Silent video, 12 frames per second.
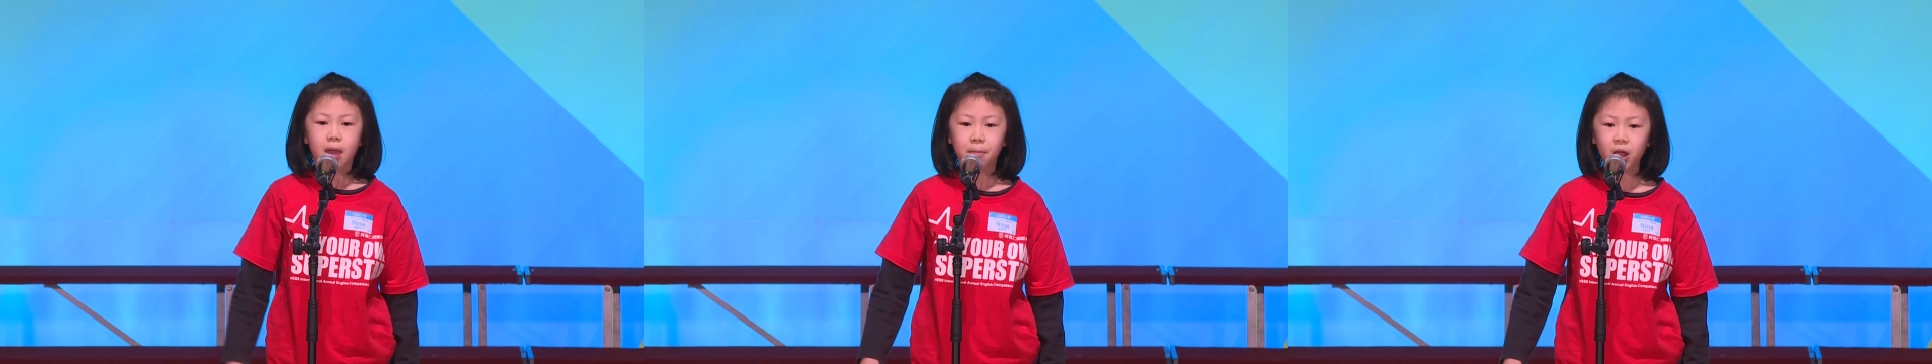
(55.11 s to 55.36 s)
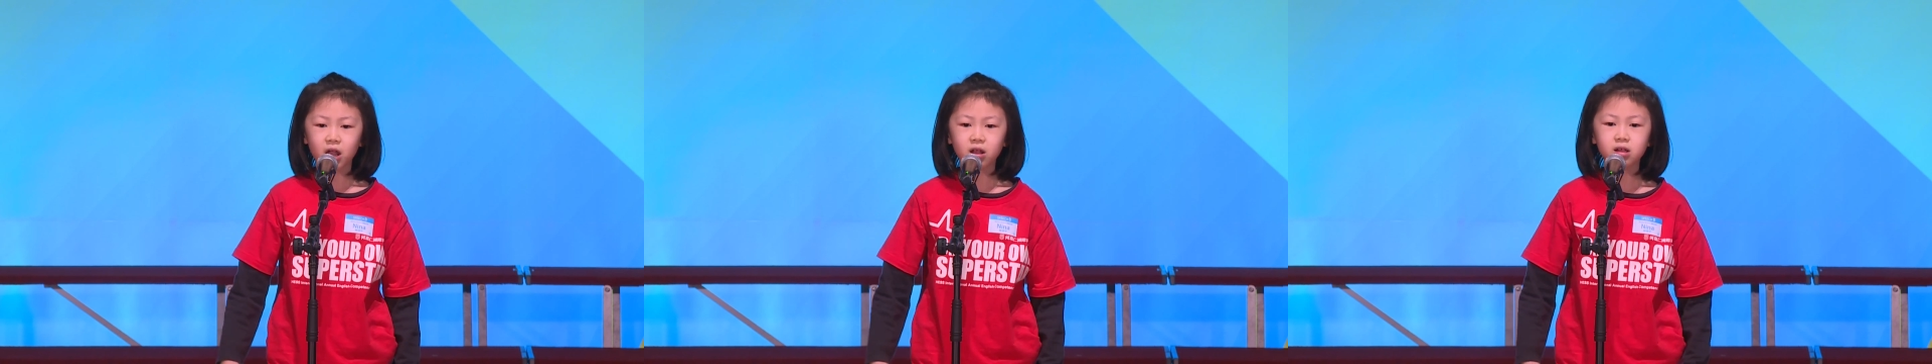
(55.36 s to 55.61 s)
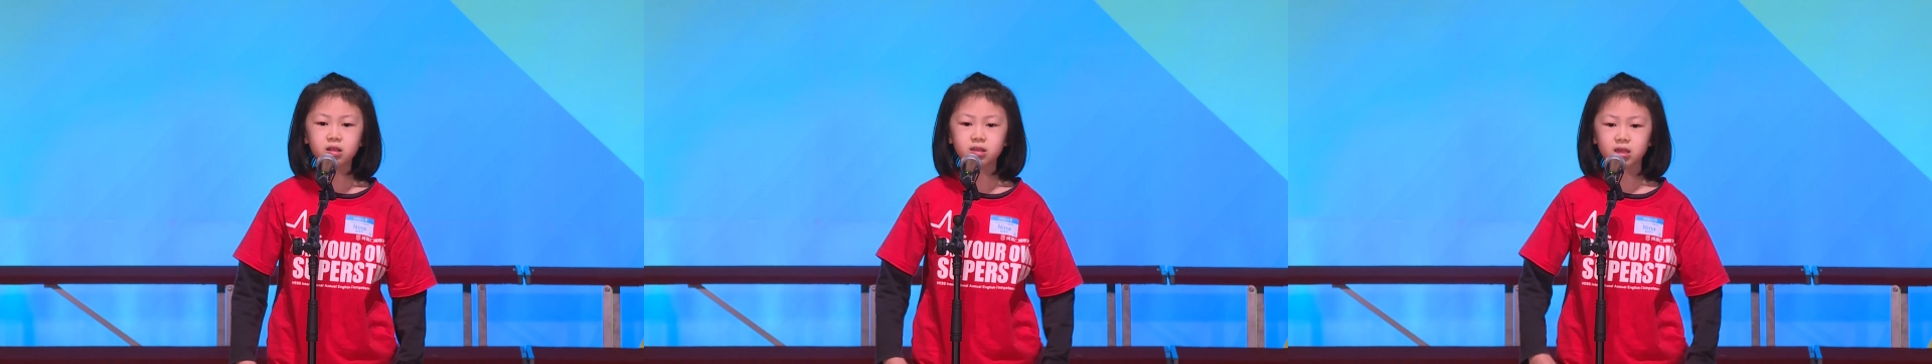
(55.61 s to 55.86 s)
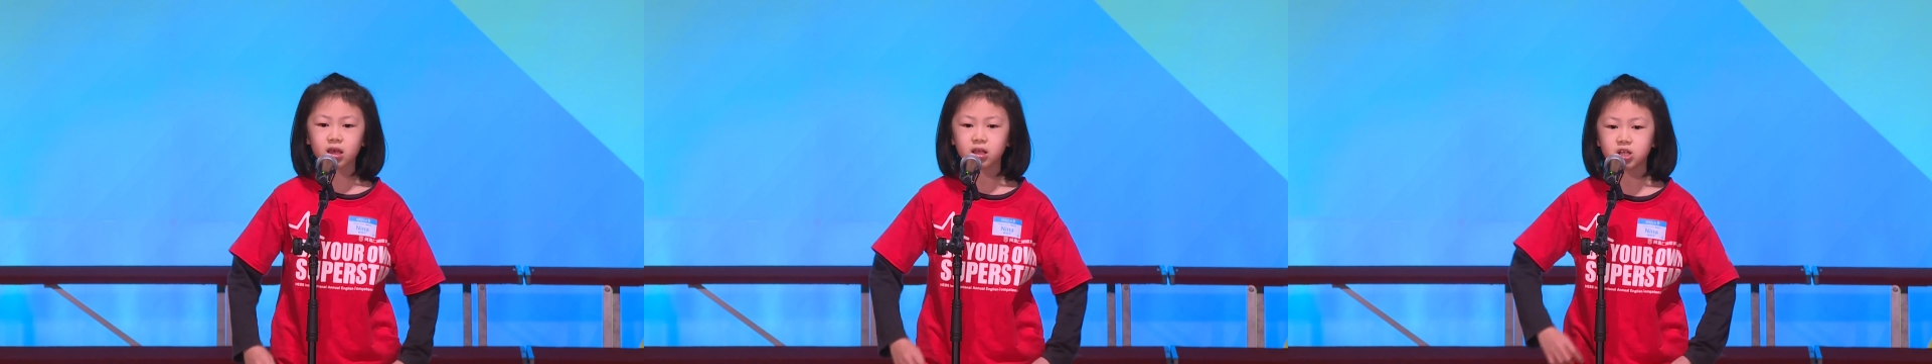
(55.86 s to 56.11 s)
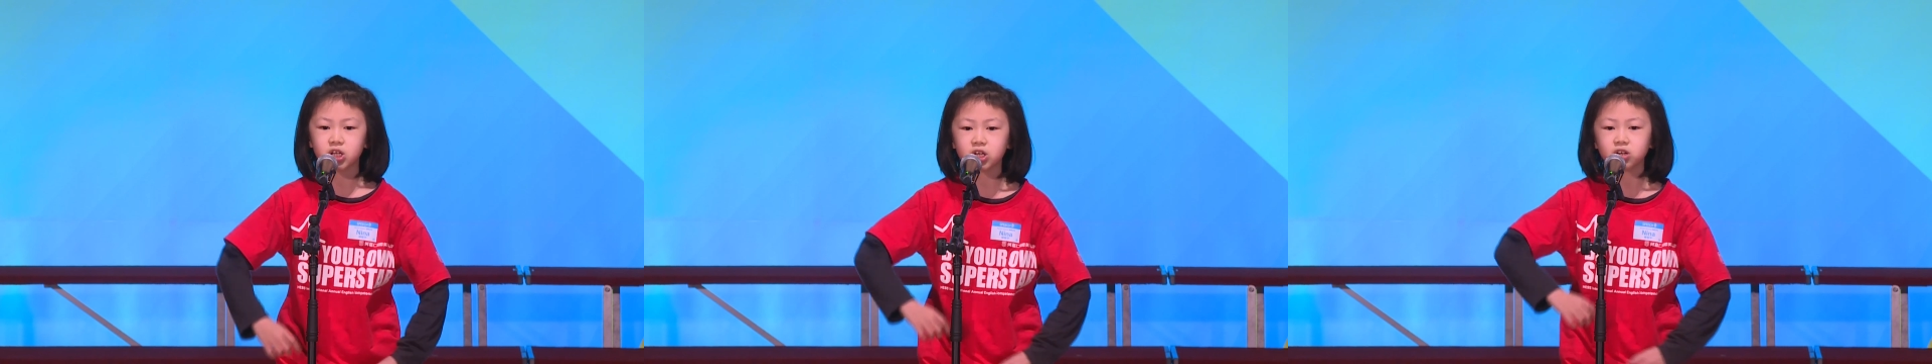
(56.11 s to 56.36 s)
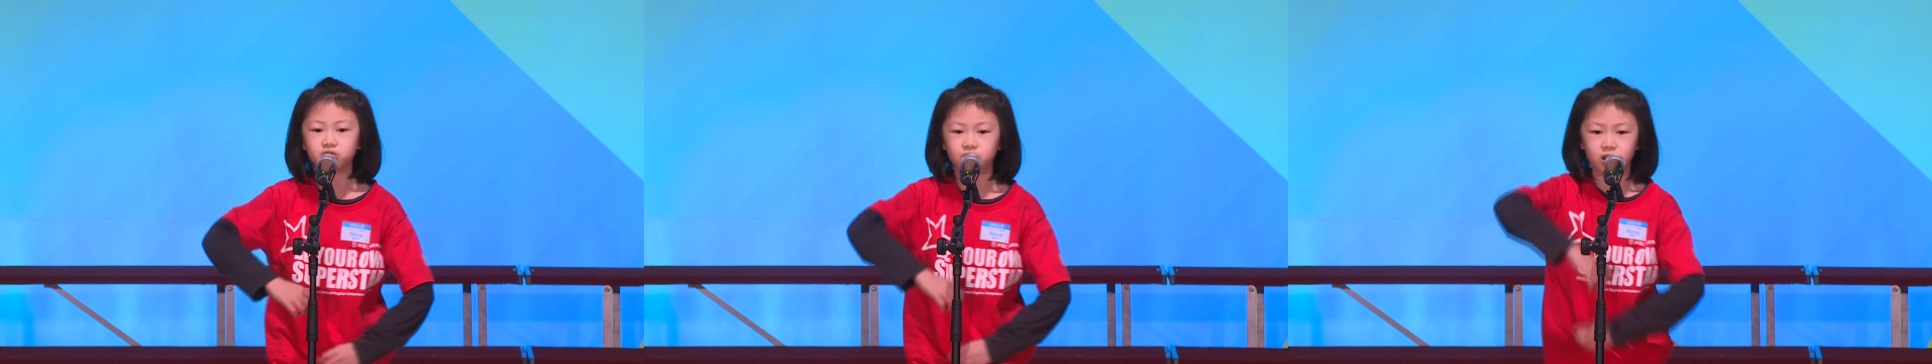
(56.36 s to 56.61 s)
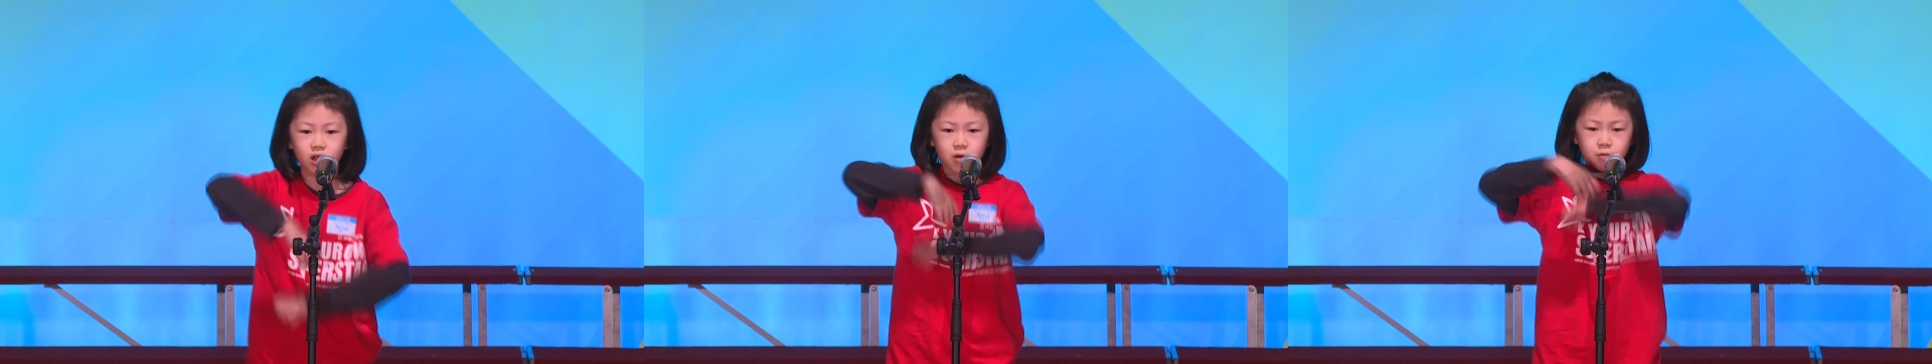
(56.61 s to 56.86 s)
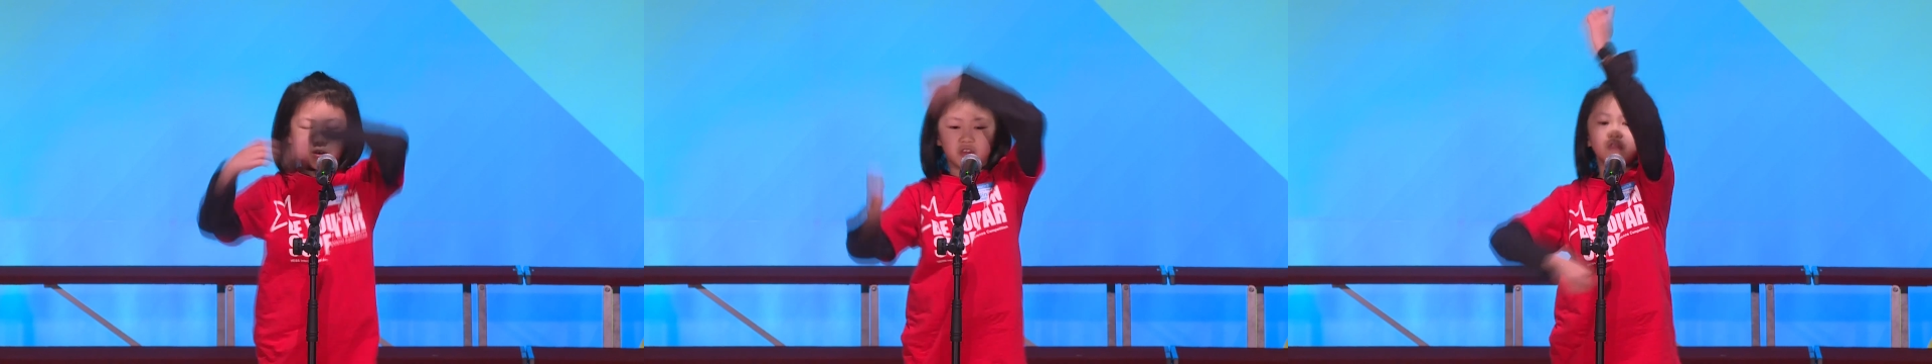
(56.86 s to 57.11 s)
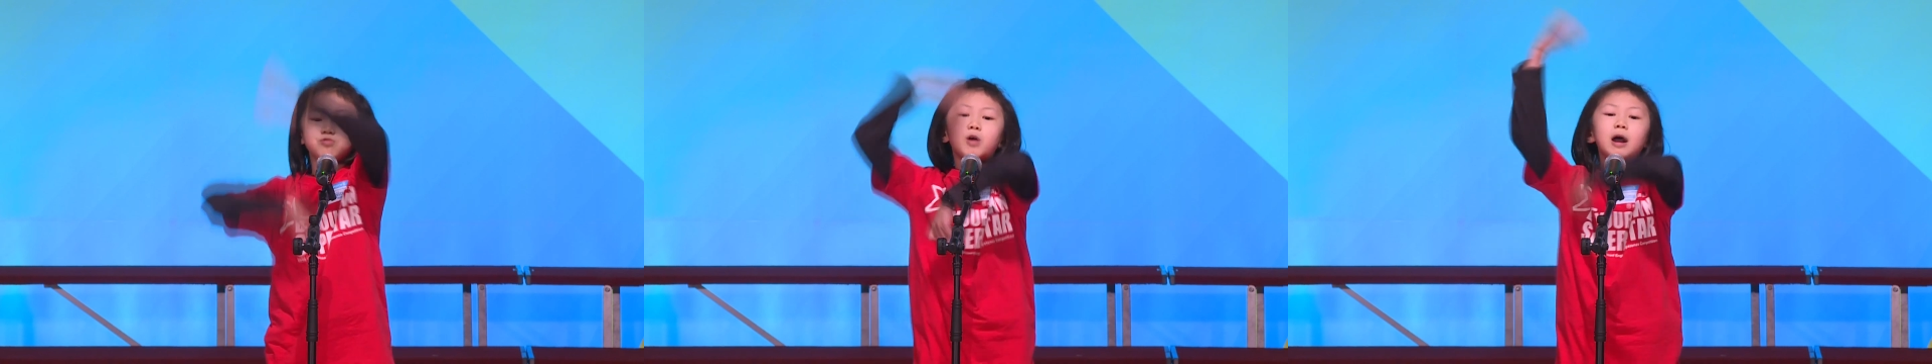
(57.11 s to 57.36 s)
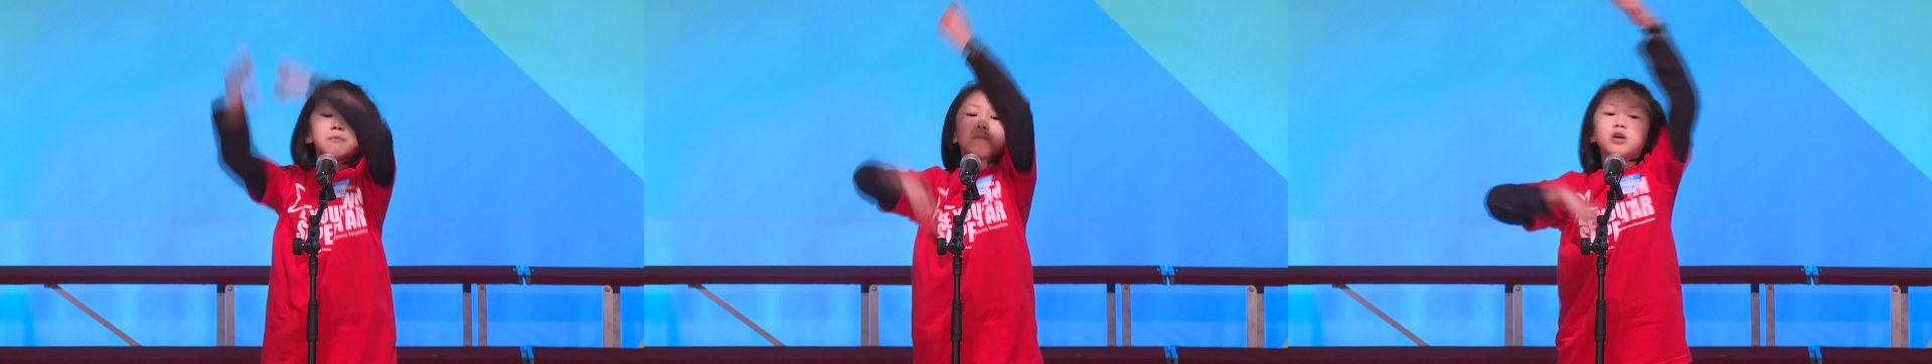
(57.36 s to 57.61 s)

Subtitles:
parents and children will swap